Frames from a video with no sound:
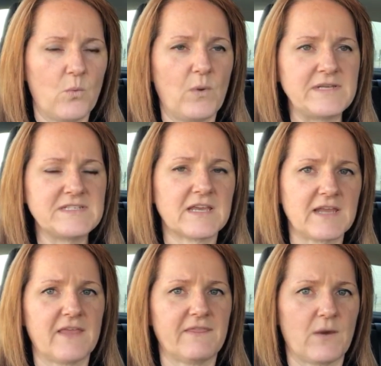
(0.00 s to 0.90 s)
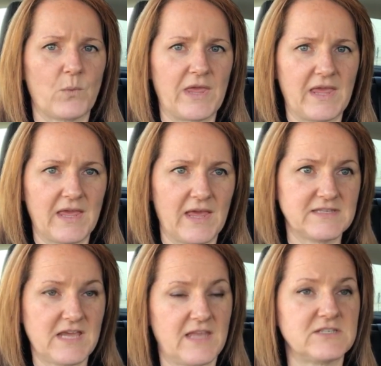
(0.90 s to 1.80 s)
one technique that we
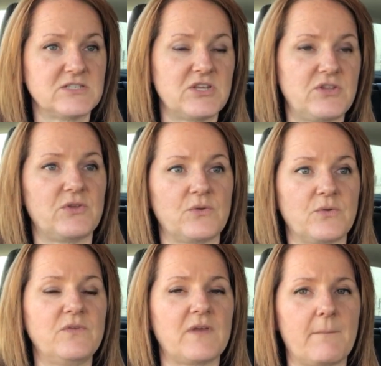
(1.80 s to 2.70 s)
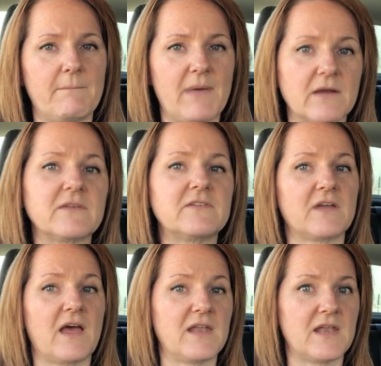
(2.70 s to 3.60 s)
tend to use amongst
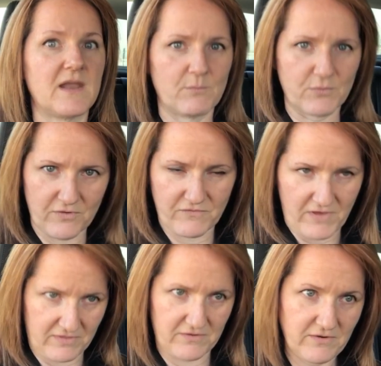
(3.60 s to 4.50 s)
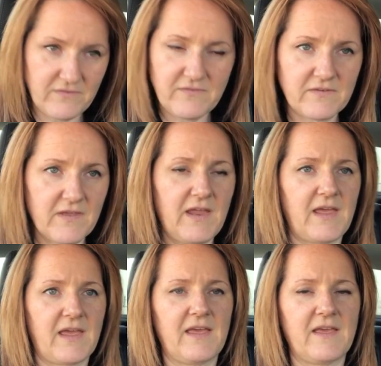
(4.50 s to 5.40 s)
a number of others
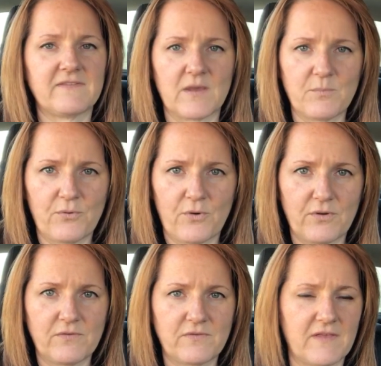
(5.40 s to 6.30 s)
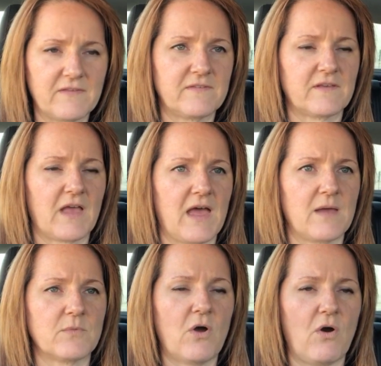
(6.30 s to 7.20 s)
is a process
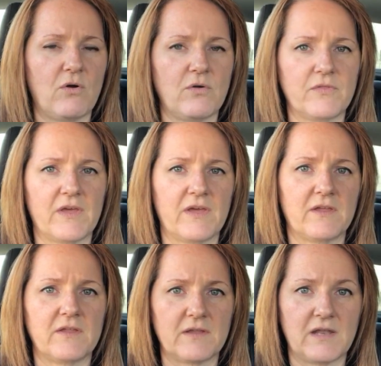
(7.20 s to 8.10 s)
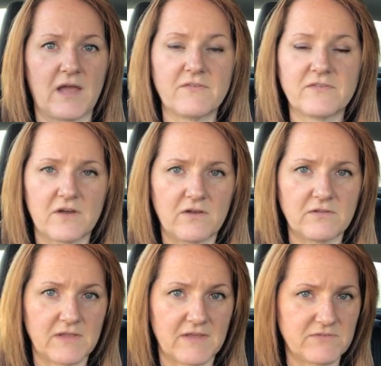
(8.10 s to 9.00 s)
called the lifestyle
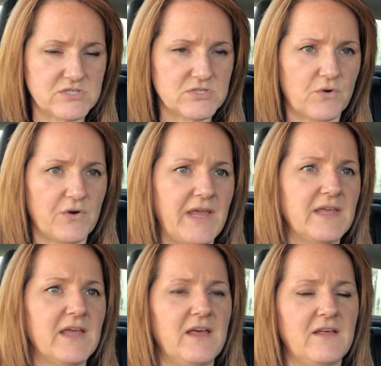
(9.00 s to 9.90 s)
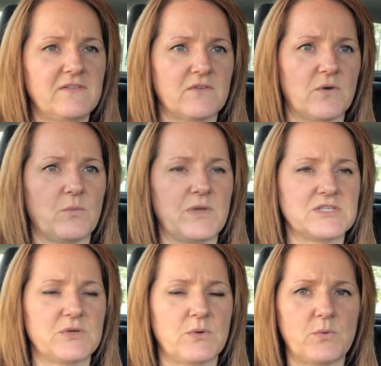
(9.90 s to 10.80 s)
inventory. So we
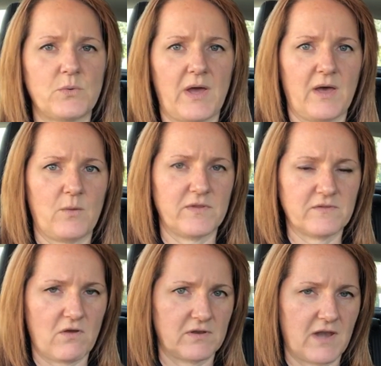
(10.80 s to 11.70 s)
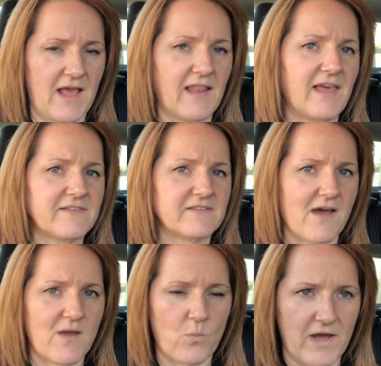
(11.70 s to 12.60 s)
do what's called an
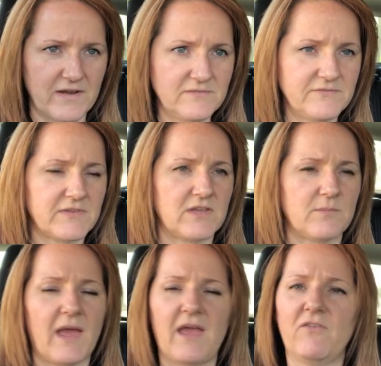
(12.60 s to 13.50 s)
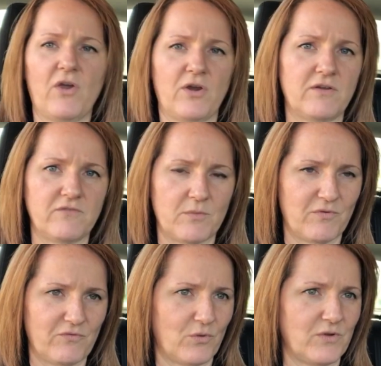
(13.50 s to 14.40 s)
LSI1, and you may have heard of it
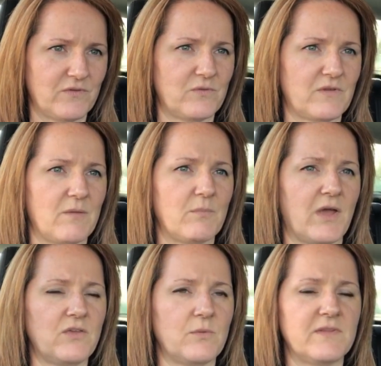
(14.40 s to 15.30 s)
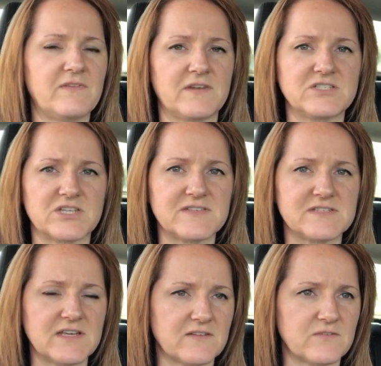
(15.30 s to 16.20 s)
before. It's by Human
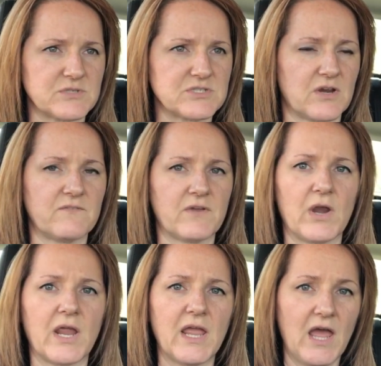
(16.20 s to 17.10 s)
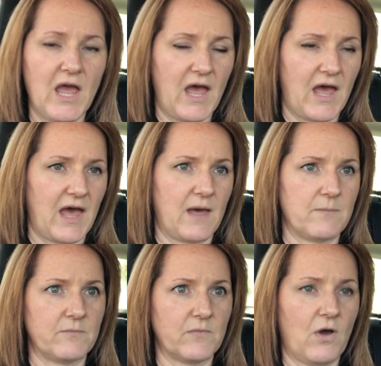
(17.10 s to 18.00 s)
Synergistics, which are a very
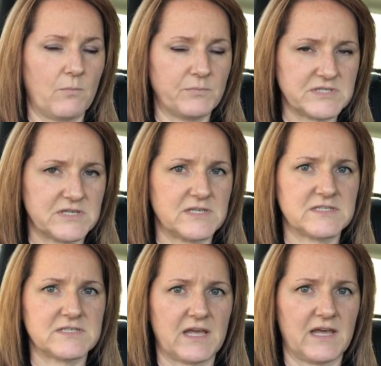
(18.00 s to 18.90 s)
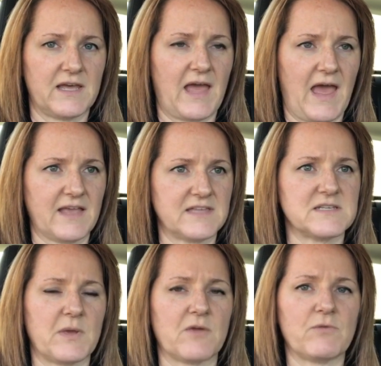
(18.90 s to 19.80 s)
competent
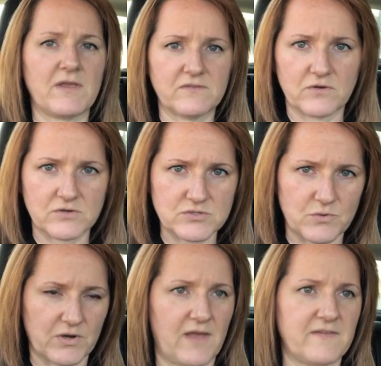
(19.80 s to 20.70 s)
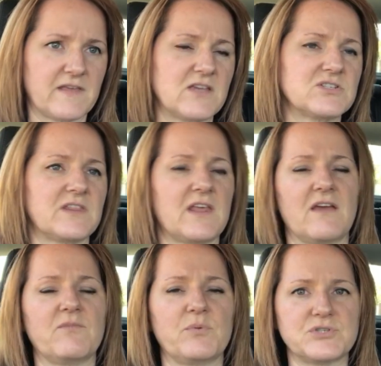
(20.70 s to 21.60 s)
academic research organization that
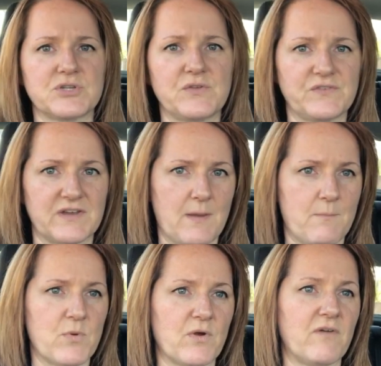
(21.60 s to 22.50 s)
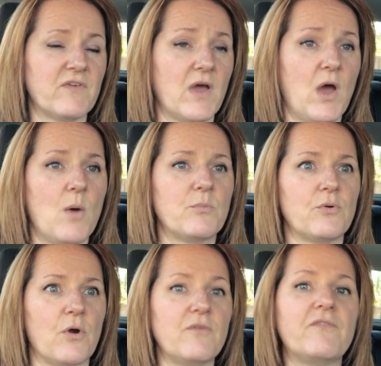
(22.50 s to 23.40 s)
have produced a number of
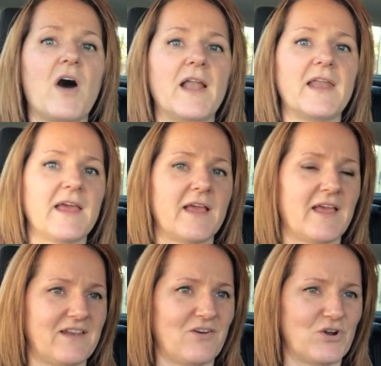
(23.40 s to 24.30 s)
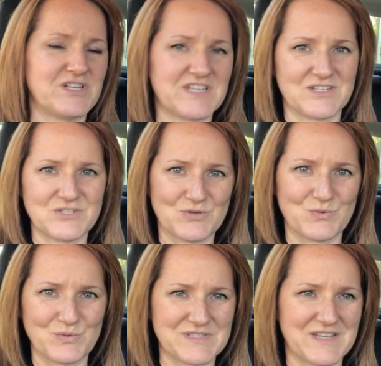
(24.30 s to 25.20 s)
profiling and auditing
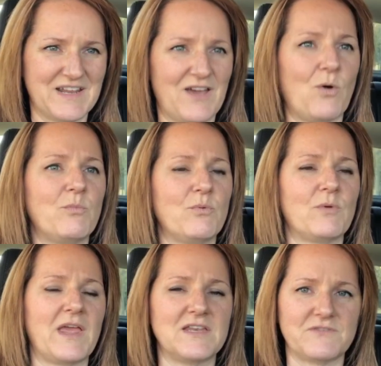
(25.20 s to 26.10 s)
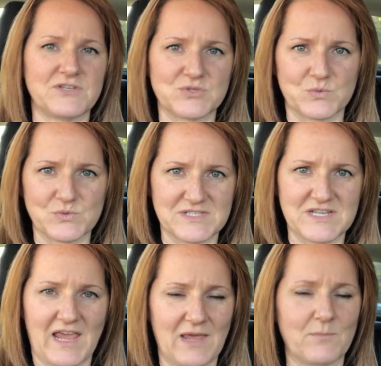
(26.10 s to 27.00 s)
tools that help individuals,
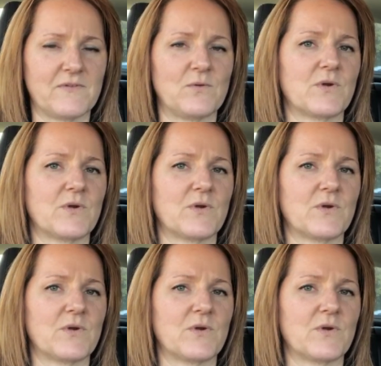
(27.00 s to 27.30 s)
teams, and